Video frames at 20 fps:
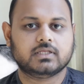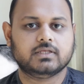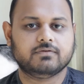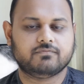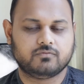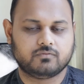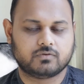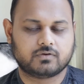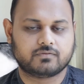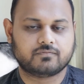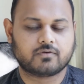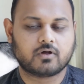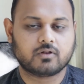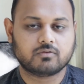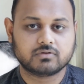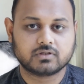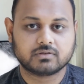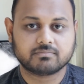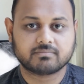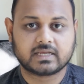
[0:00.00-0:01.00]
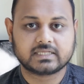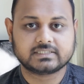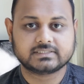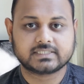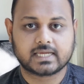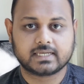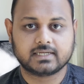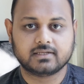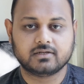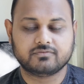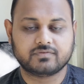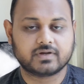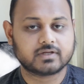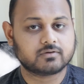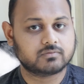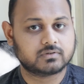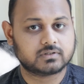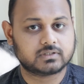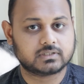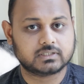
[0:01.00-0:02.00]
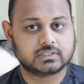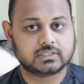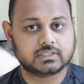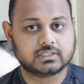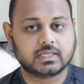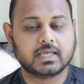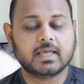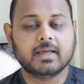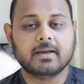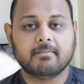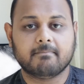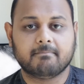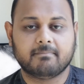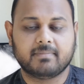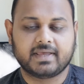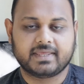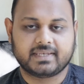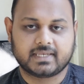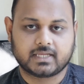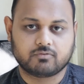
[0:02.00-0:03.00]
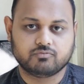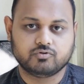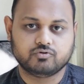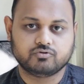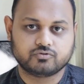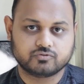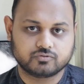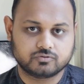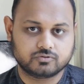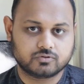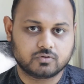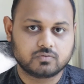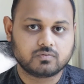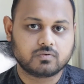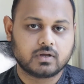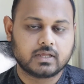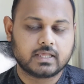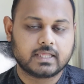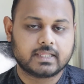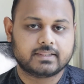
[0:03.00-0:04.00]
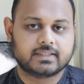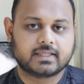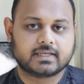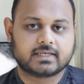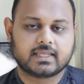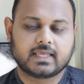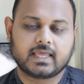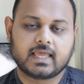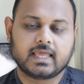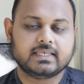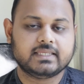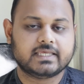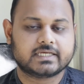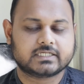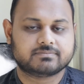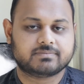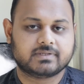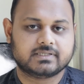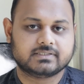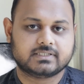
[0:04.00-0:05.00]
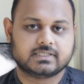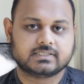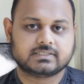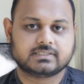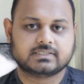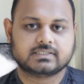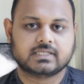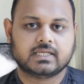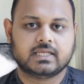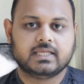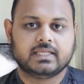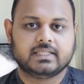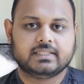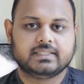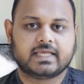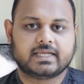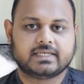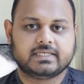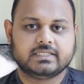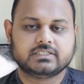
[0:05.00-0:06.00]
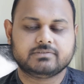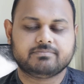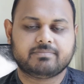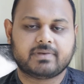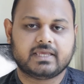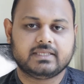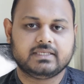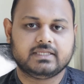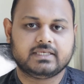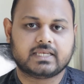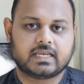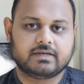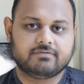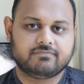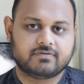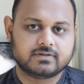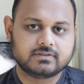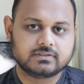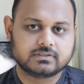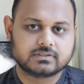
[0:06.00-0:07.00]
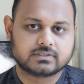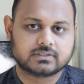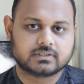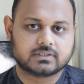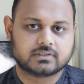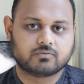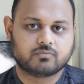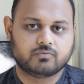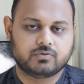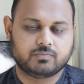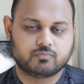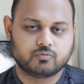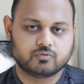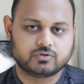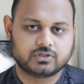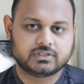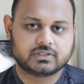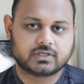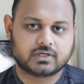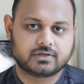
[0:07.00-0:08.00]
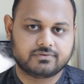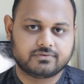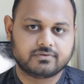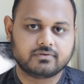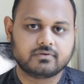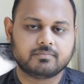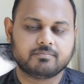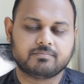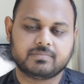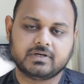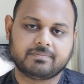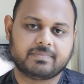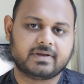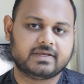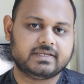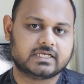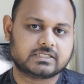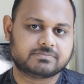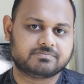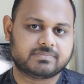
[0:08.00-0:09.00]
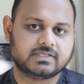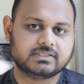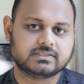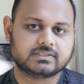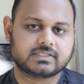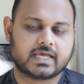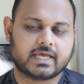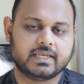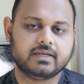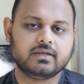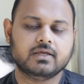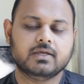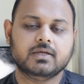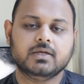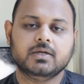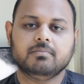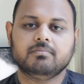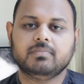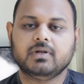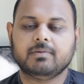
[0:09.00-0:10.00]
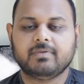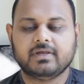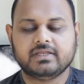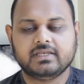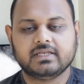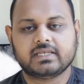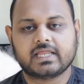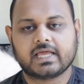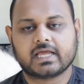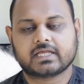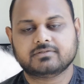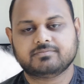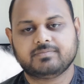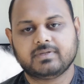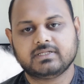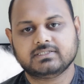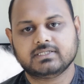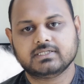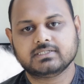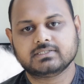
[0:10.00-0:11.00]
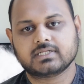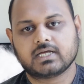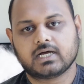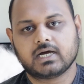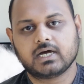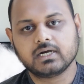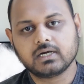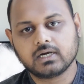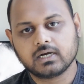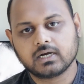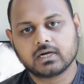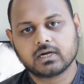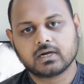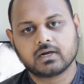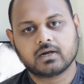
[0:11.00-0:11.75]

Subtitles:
If you are following my channel regularly, by now you should know that any expenses that is paid in advance, we put it under prepaid expense, and prepaid expenses are